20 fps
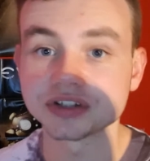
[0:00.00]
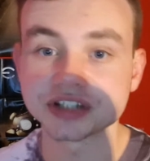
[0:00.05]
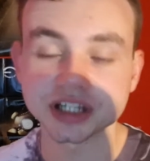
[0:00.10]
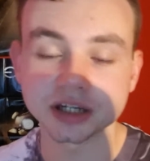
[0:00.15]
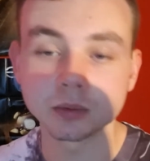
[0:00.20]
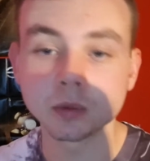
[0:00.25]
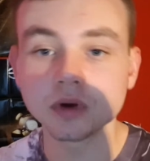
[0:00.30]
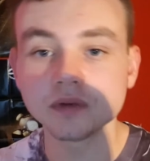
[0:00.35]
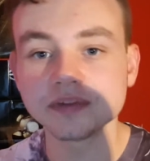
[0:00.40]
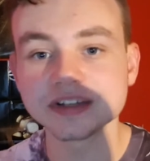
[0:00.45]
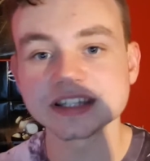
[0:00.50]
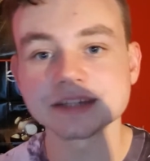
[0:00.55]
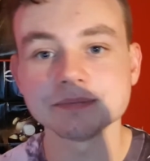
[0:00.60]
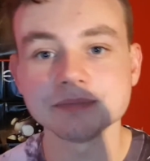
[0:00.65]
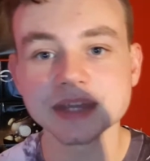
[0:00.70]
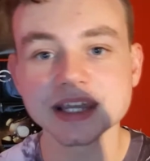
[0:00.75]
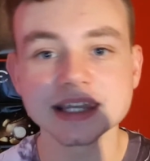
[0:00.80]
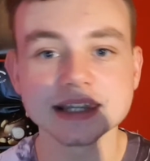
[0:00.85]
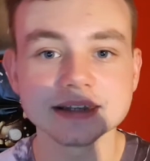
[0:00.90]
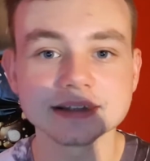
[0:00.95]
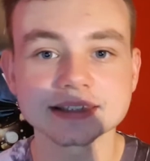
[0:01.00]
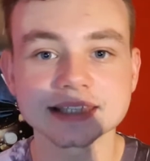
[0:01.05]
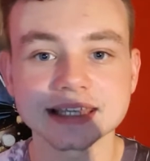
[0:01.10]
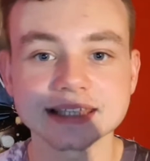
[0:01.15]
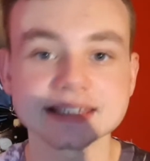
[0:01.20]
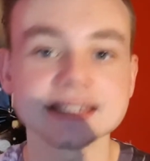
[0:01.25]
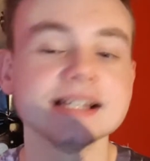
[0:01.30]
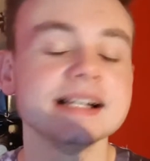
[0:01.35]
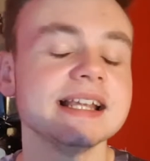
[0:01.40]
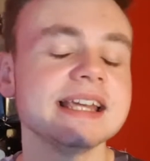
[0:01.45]
So what this means
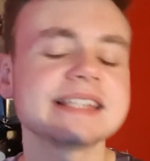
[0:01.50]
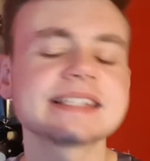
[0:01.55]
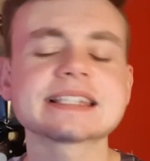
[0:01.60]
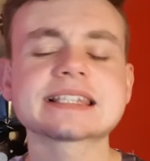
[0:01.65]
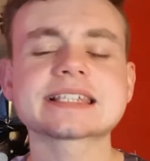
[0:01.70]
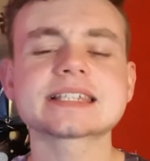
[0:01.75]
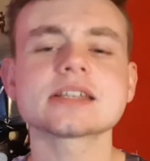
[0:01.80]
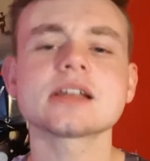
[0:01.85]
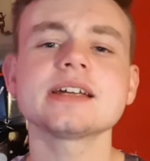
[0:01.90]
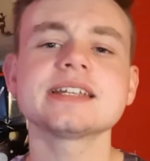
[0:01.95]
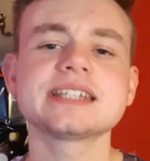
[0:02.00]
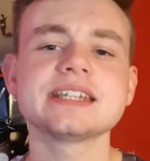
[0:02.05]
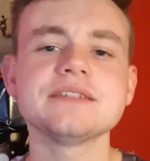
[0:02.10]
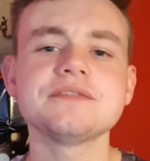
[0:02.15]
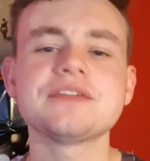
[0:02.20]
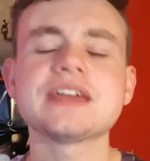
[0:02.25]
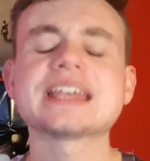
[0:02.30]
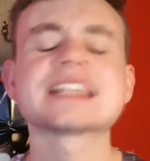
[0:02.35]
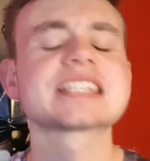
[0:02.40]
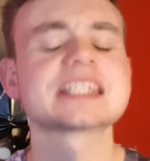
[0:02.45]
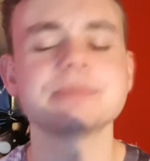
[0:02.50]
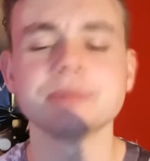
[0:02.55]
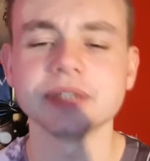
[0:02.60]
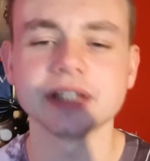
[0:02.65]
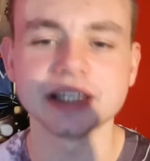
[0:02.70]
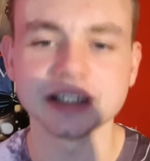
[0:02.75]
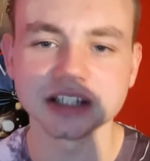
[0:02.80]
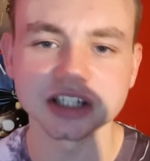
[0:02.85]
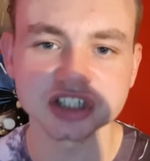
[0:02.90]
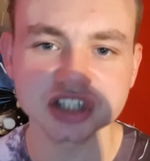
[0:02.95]
is it's a slight investment
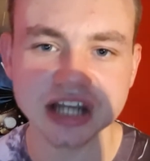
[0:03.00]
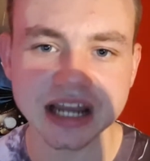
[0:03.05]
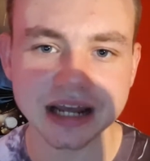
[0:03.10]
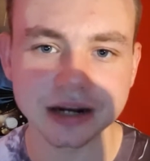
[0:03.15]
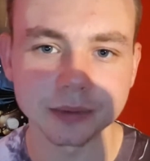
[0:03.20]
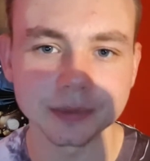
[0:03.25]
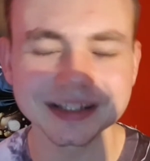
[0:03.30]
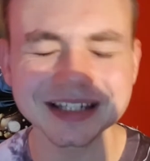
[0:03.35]
in the channel.